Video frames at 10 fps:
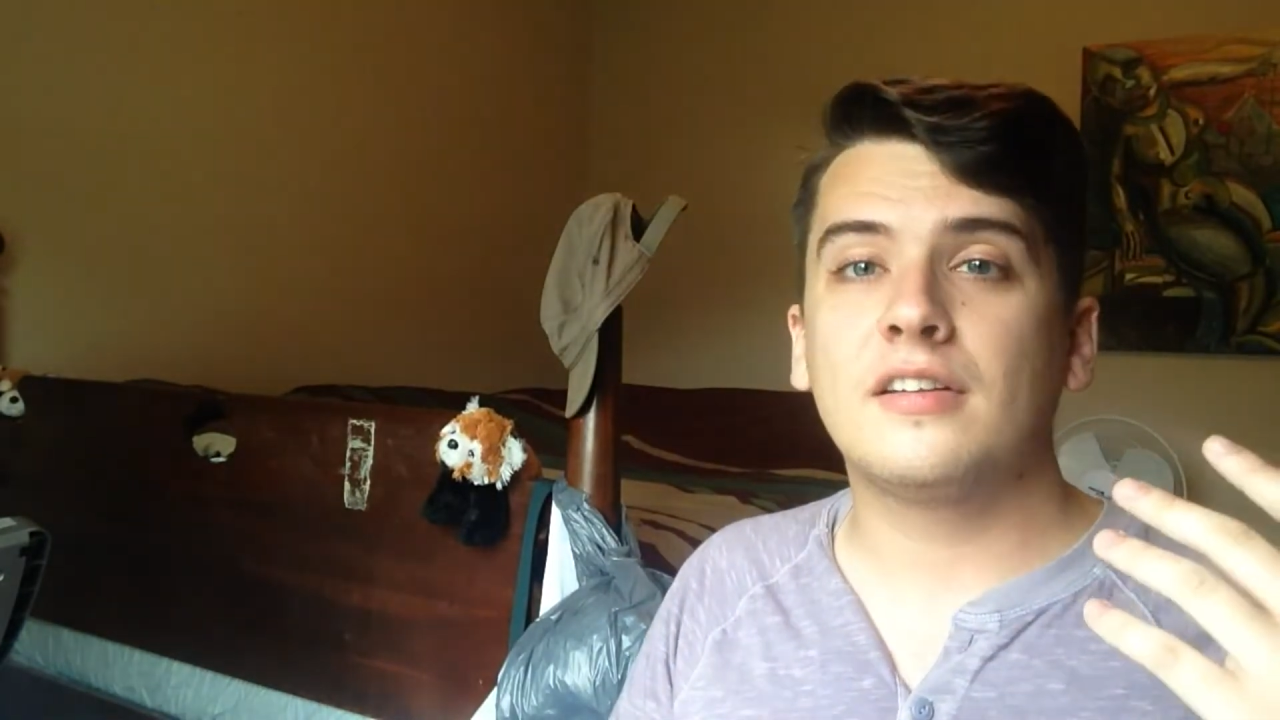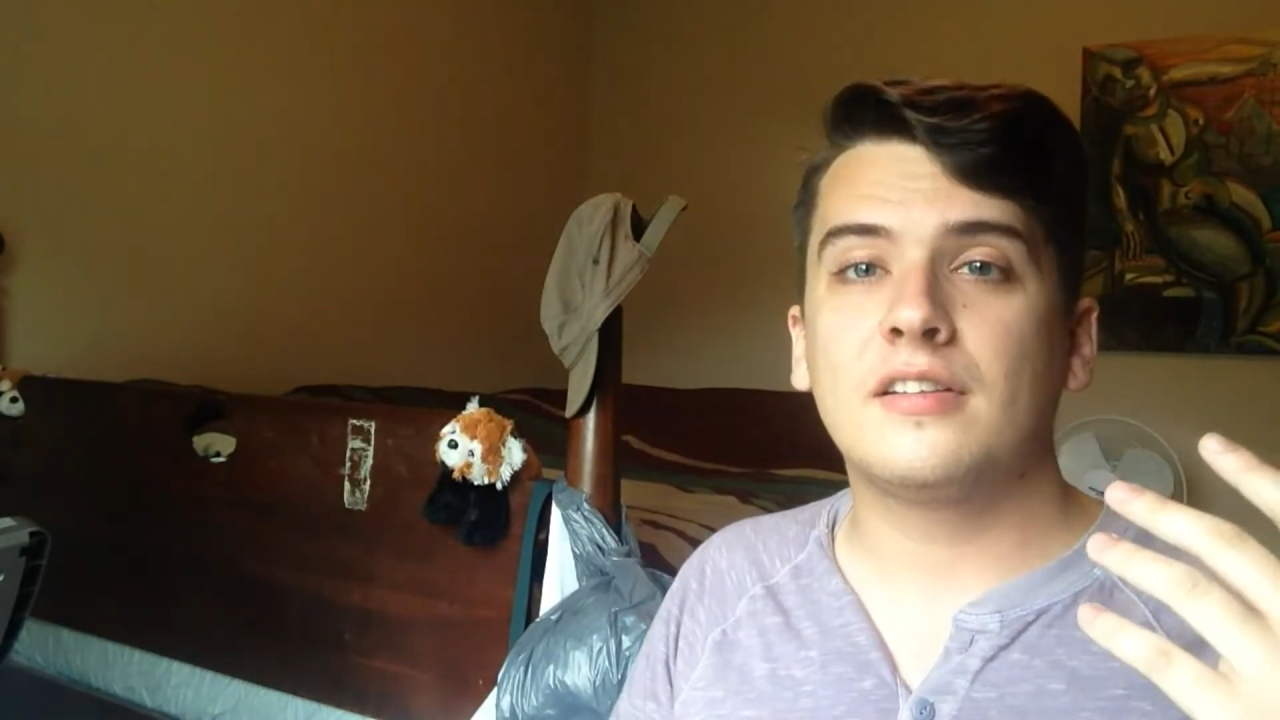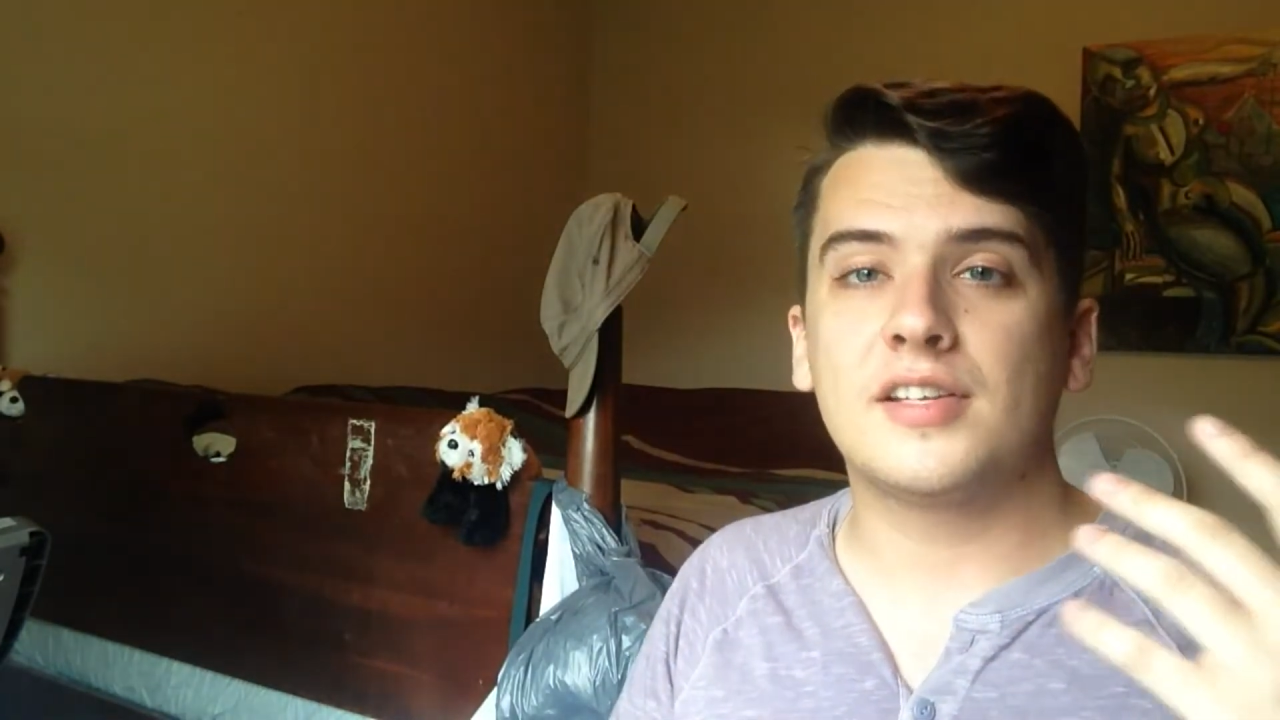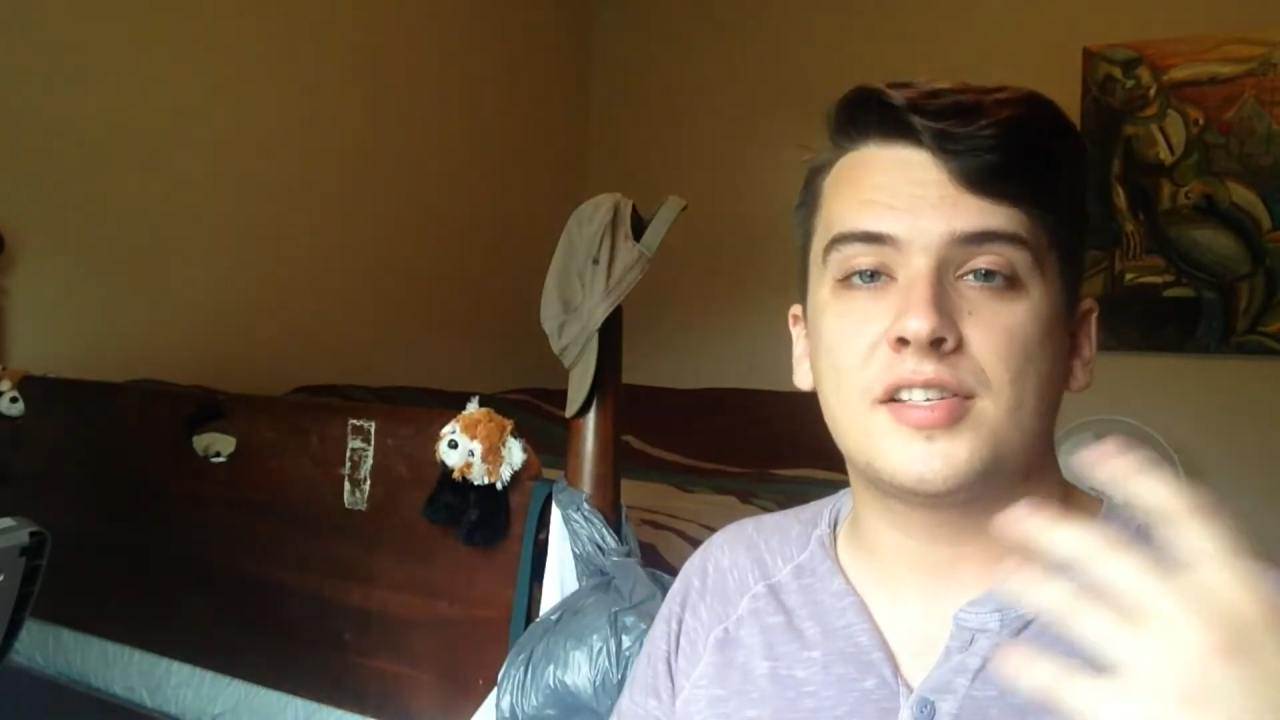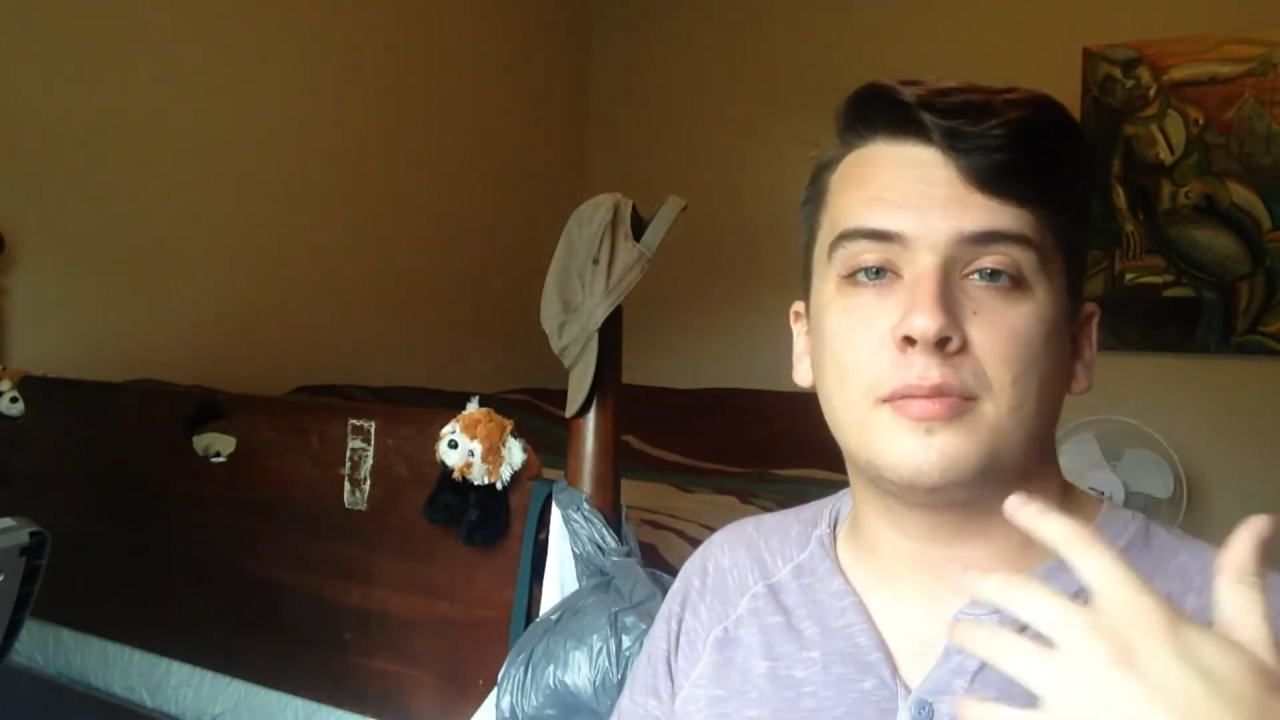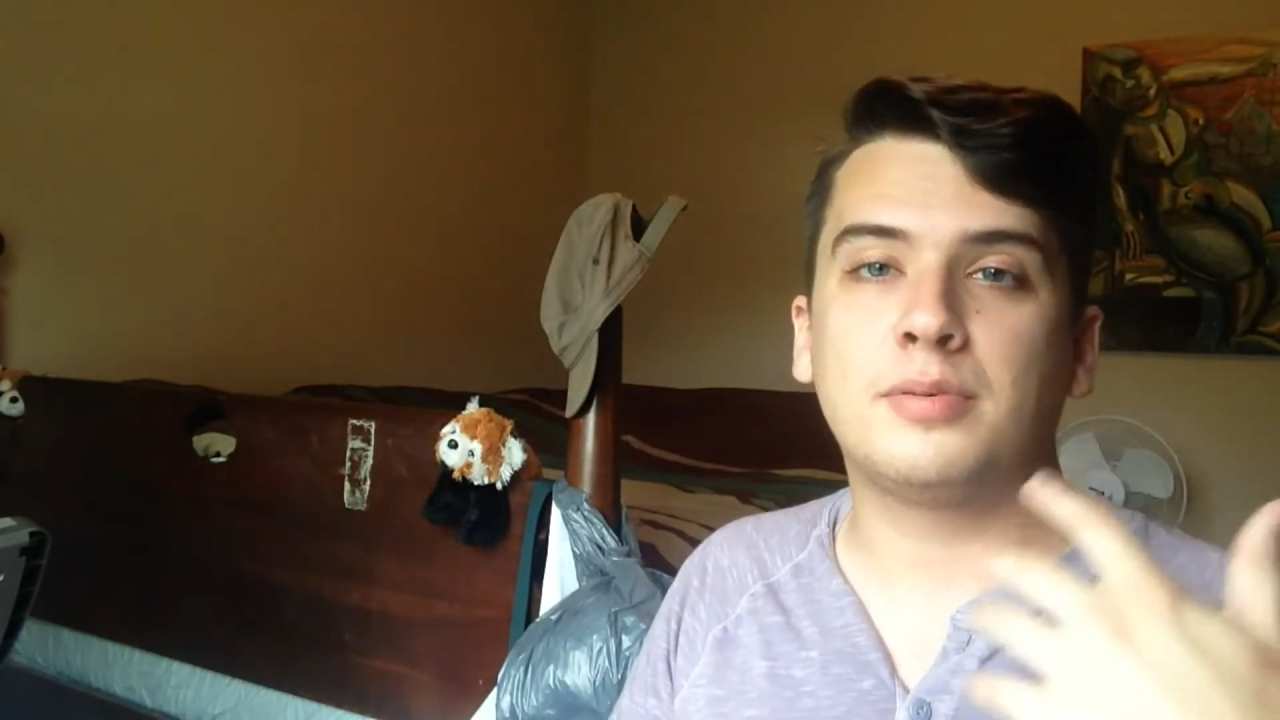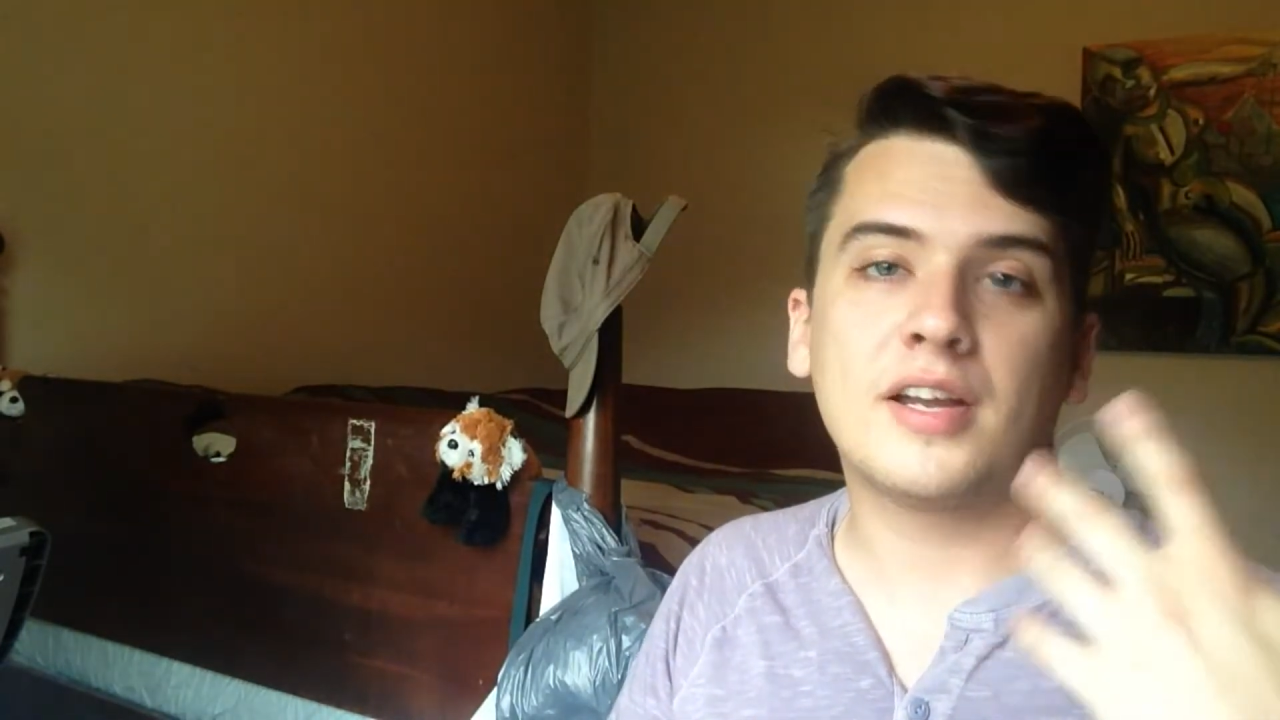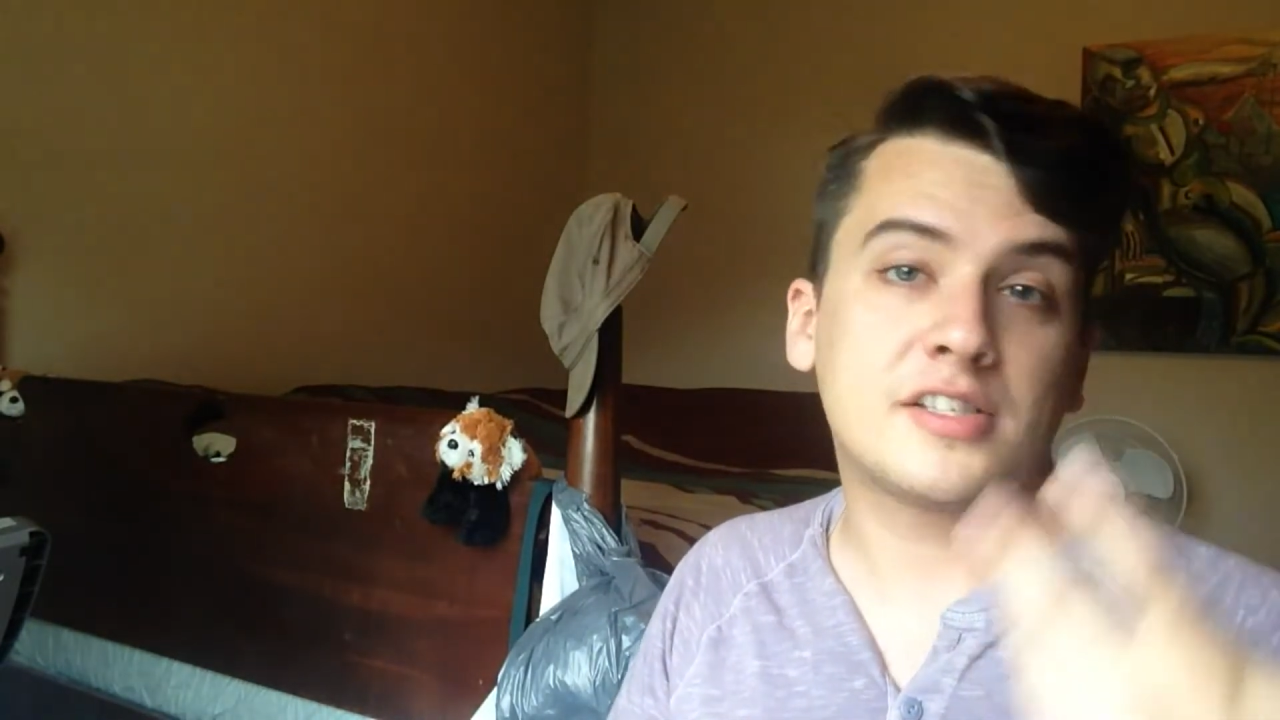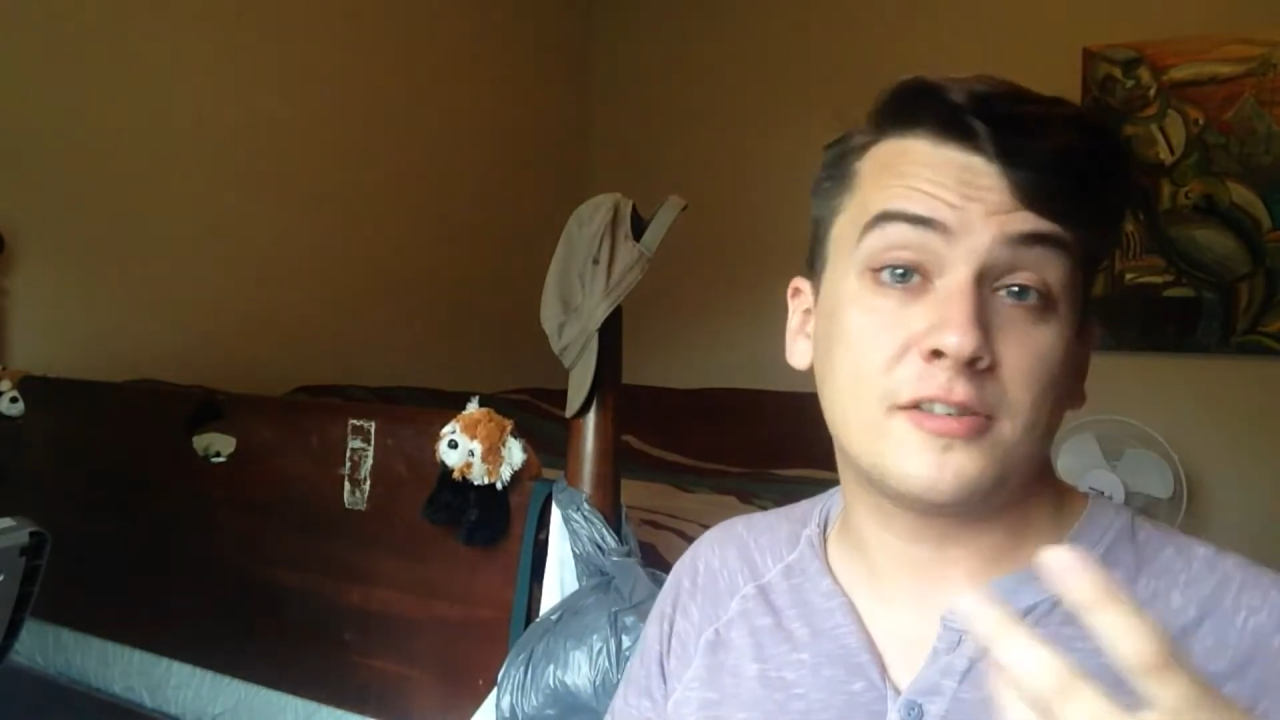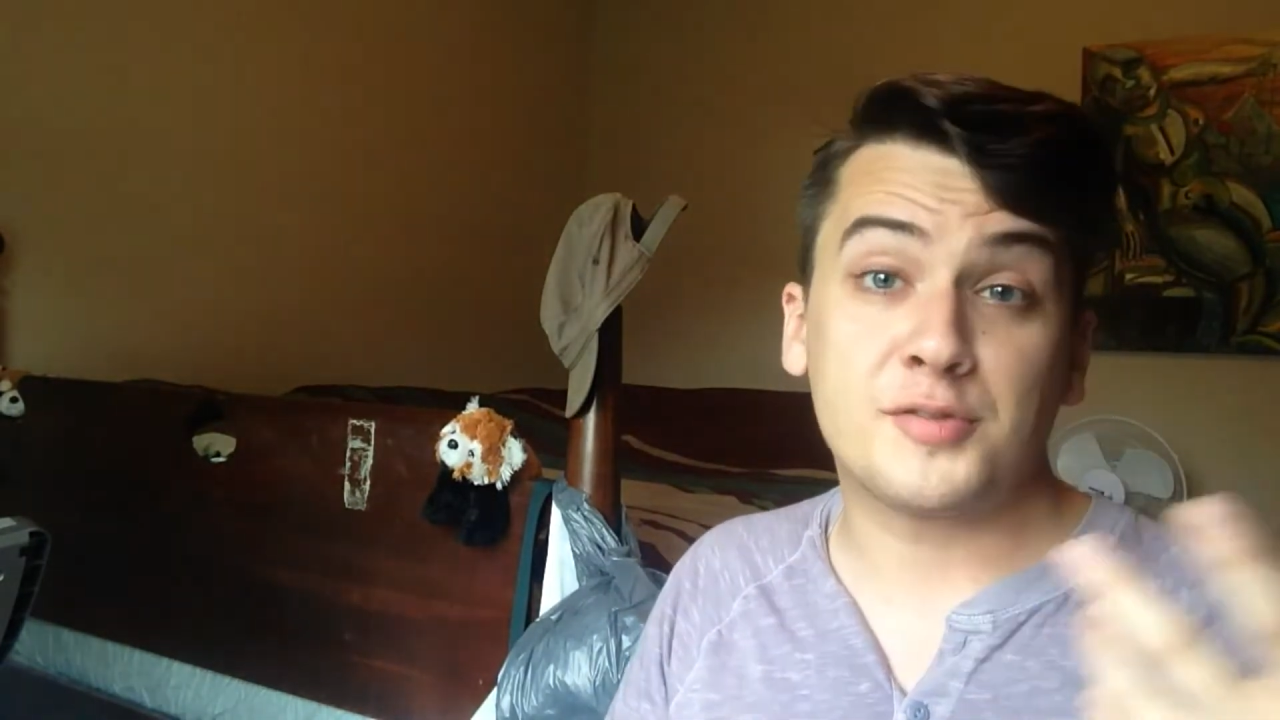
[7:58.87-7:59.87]
this
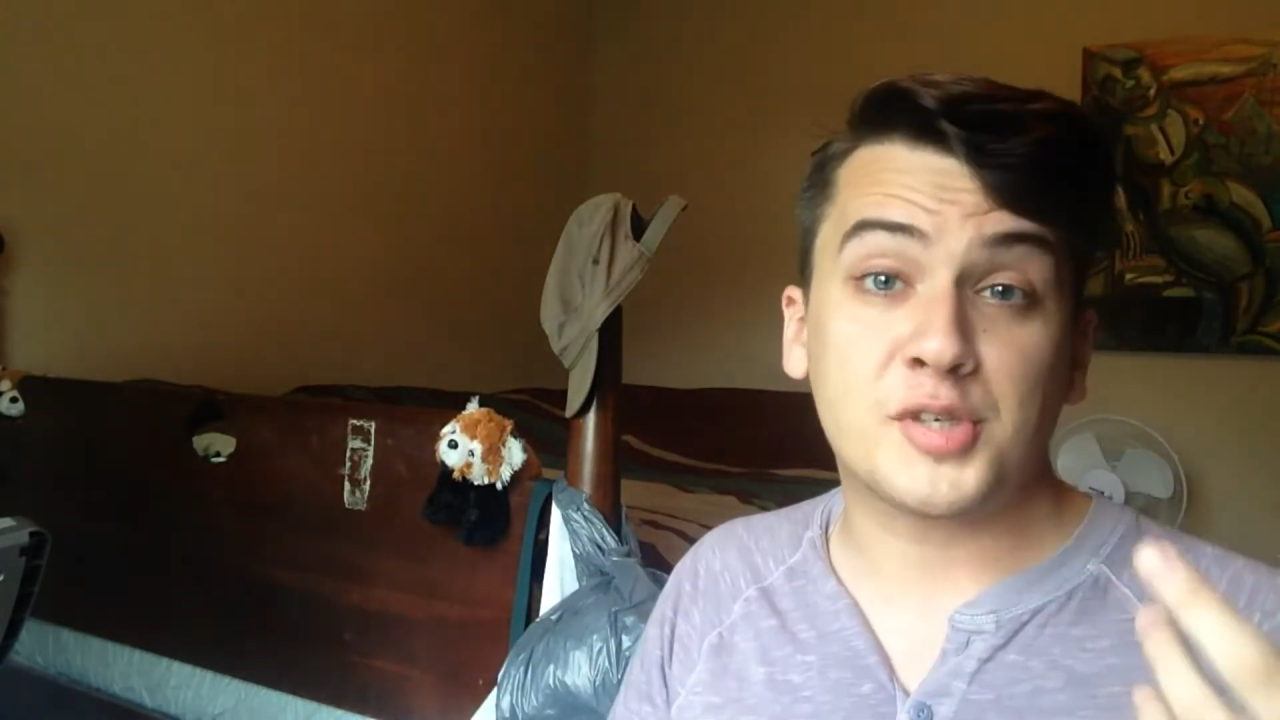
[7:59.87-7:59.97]
depressive